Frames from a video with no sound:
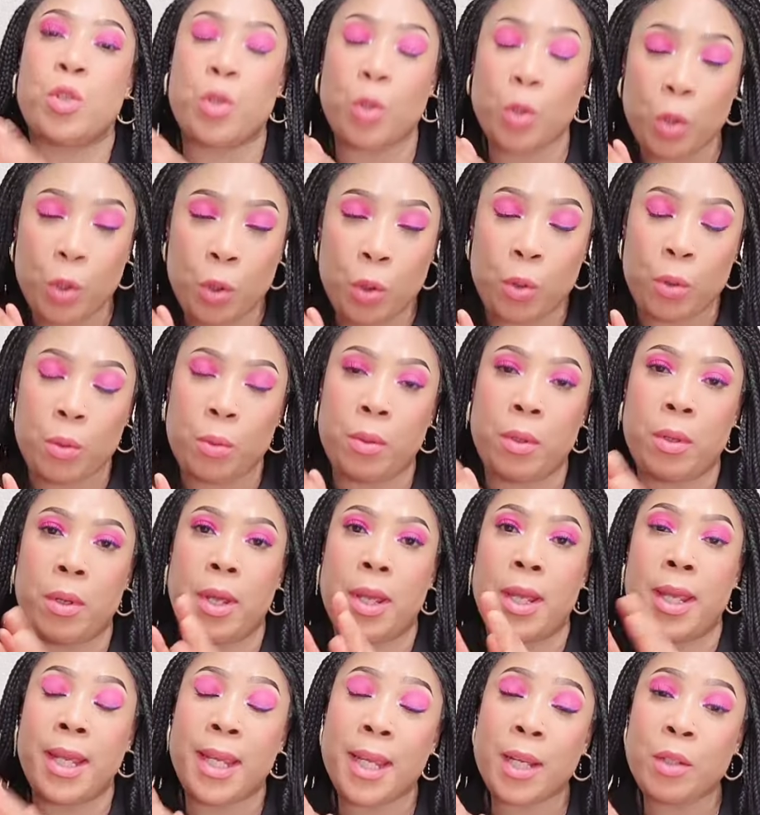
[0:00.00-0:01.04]
to
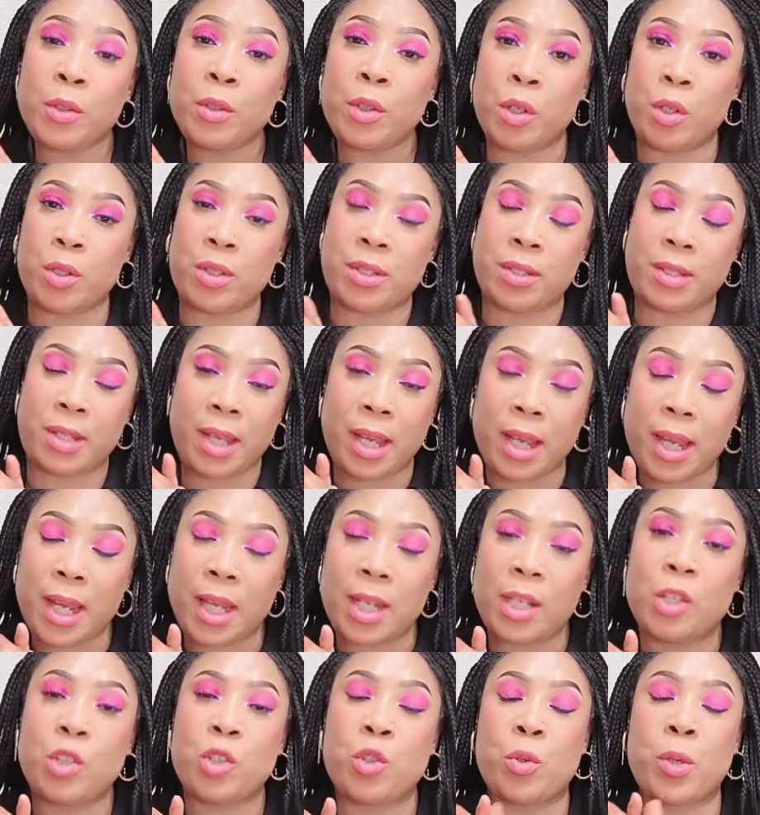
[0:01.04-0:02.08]
heal your
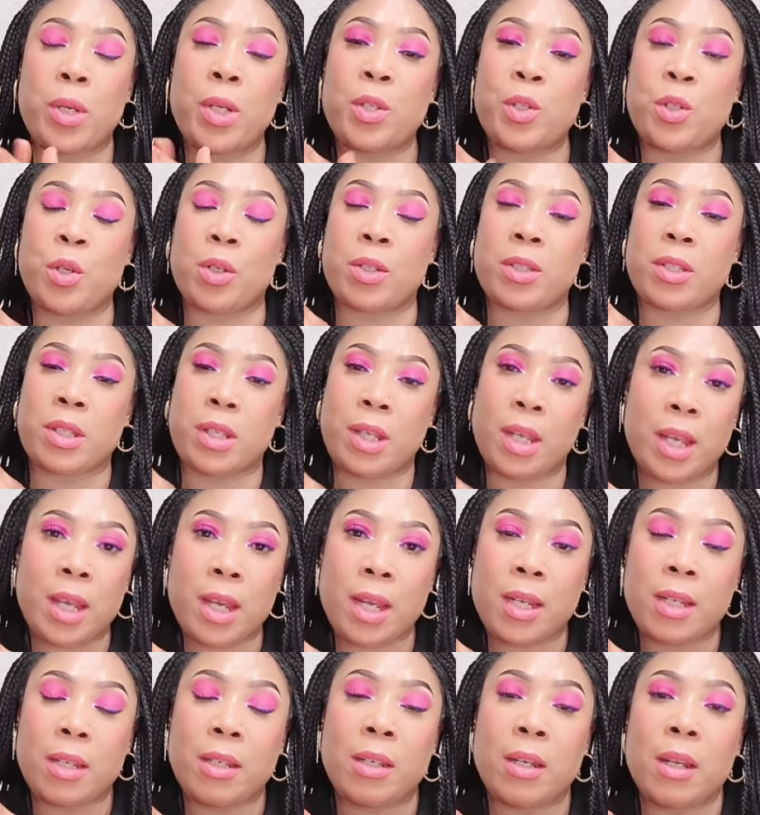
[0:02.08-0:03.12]
skin, treat your
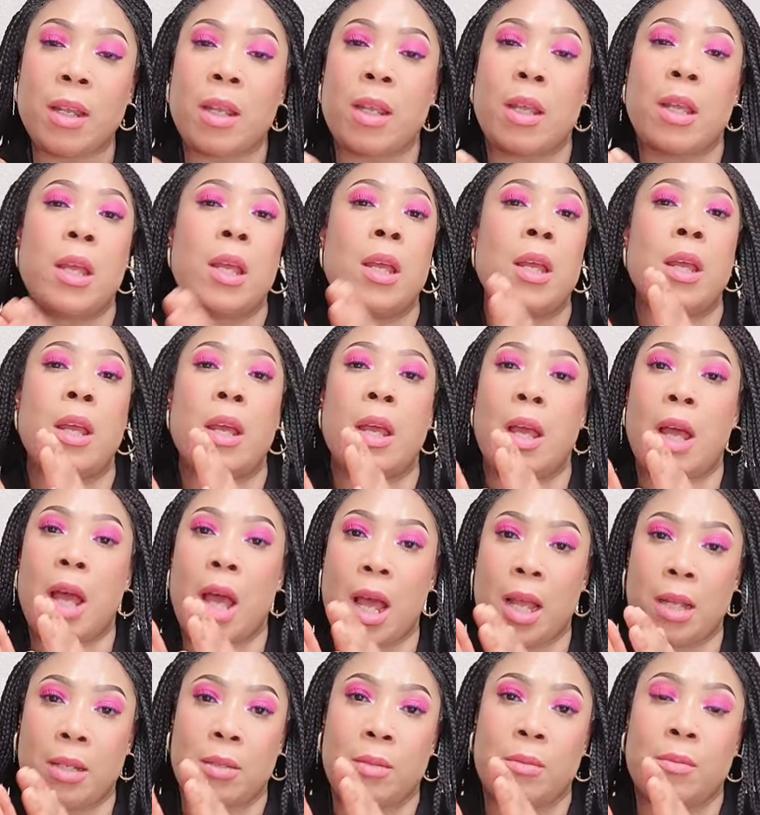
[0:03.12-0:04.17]
skin,
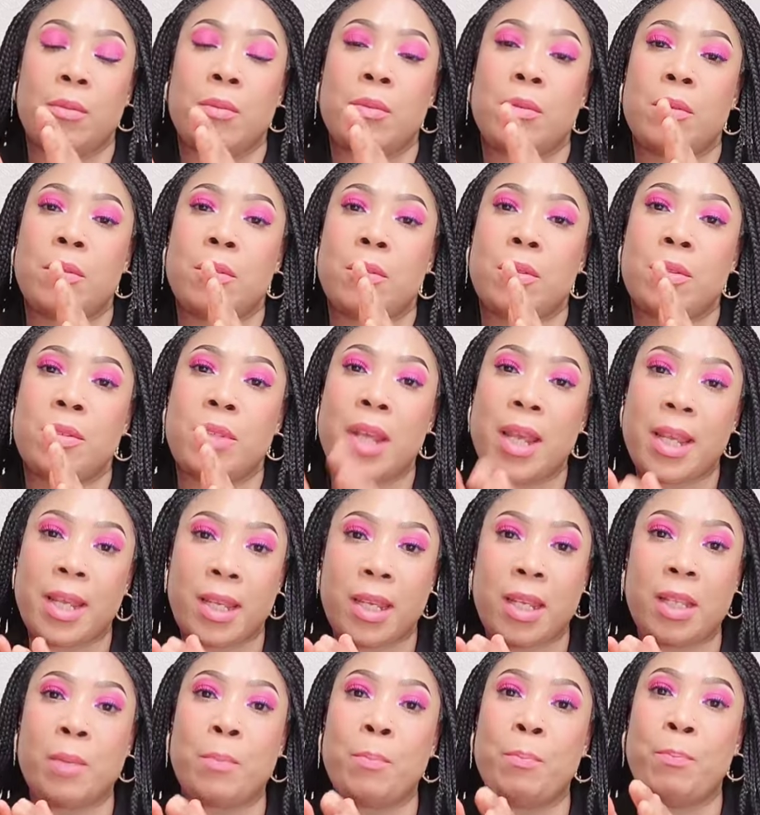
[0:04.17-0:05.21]
and
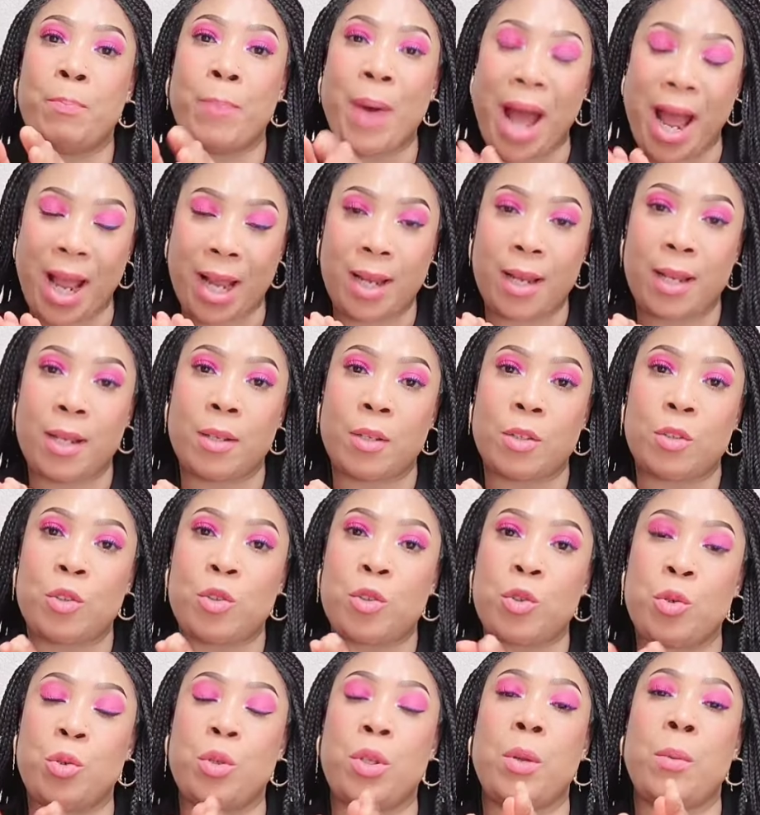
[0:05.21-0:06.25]
take it back
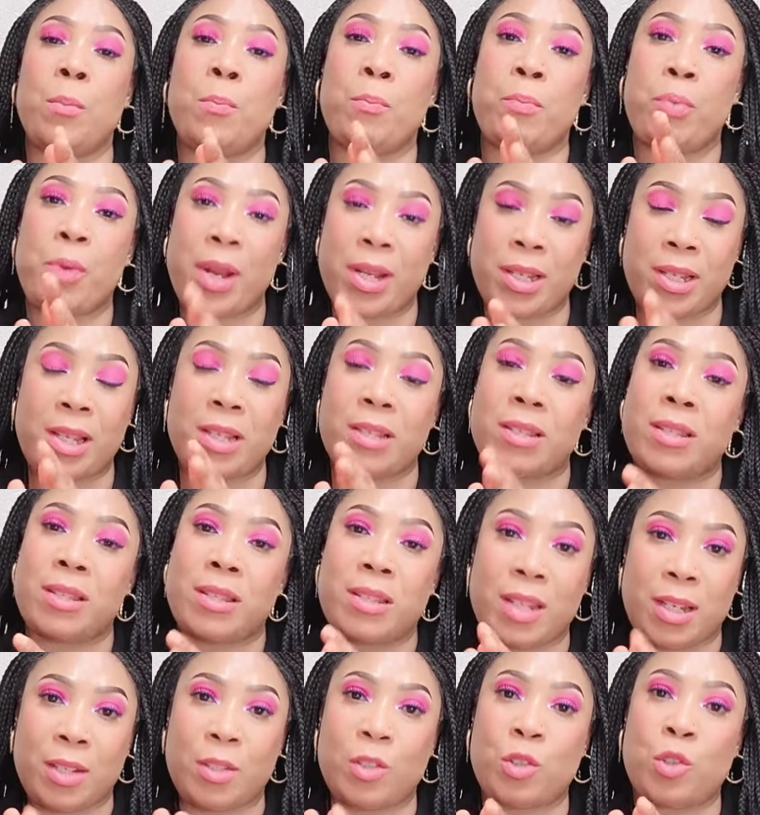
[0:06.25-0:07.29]
to the present
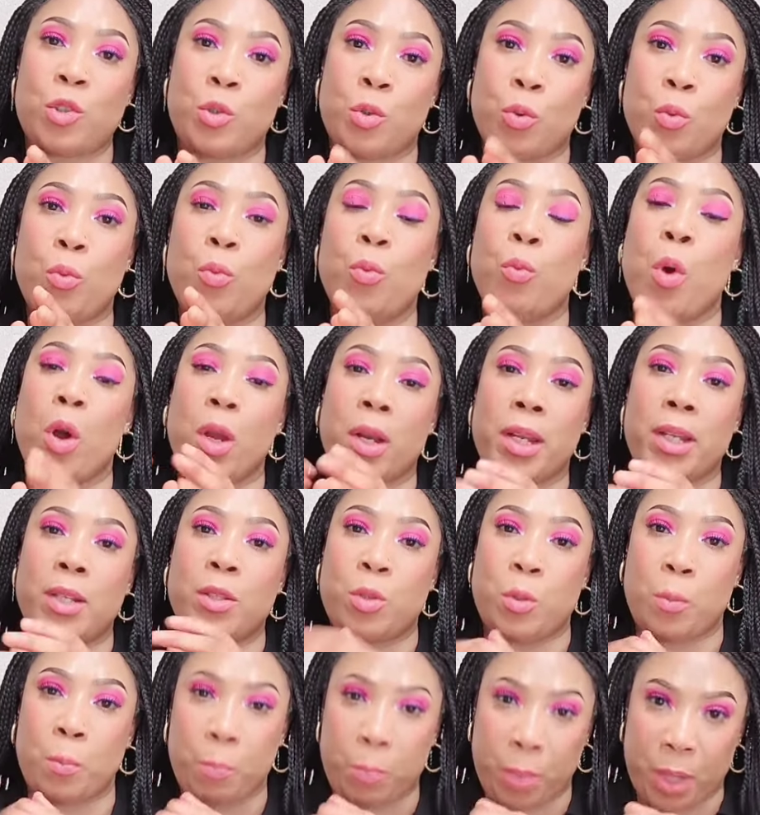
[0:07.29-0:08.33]
state you want it
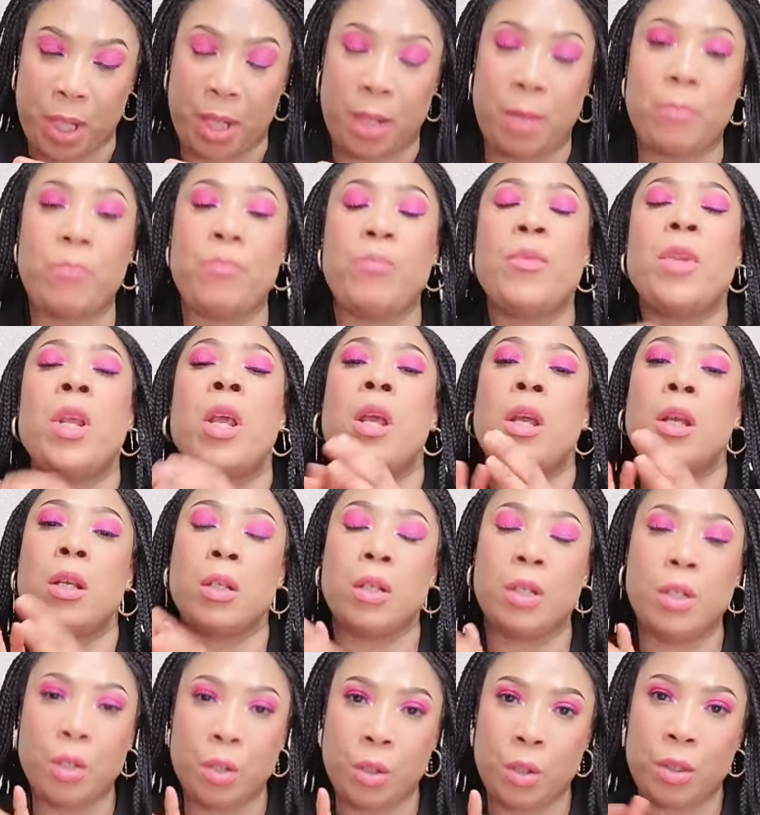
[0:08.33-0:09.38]
to be
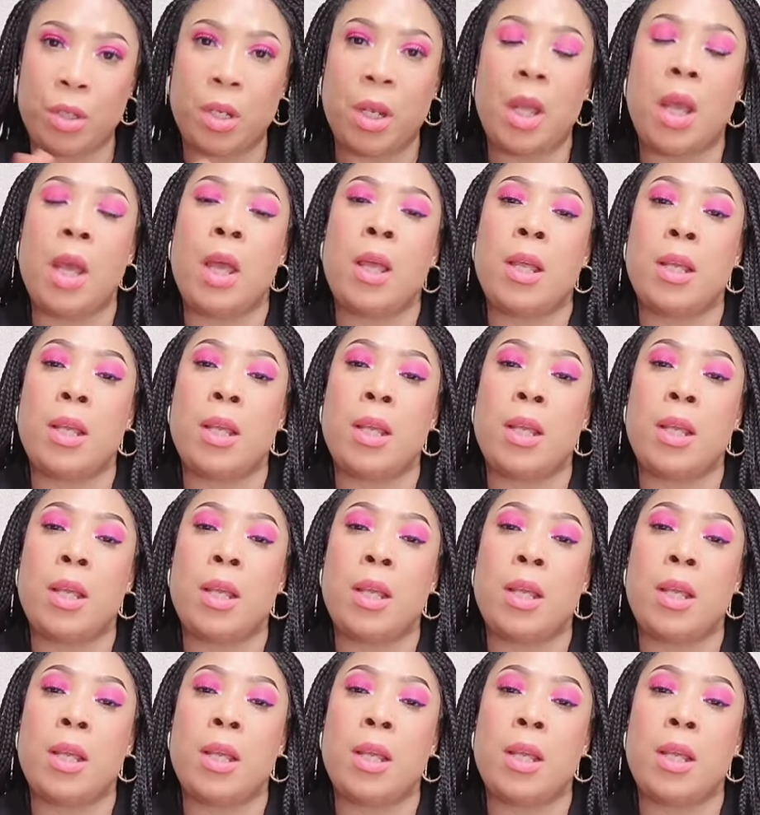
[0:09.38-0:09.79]
good.